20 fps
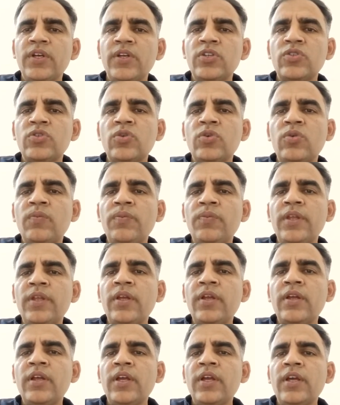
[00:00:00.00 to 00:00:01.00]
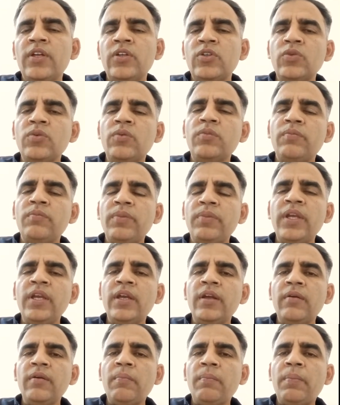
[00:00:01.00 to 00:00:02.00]
So
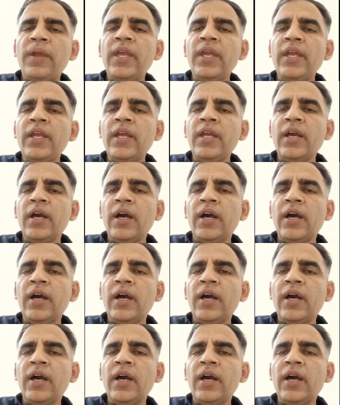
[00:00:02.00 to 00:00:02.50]
being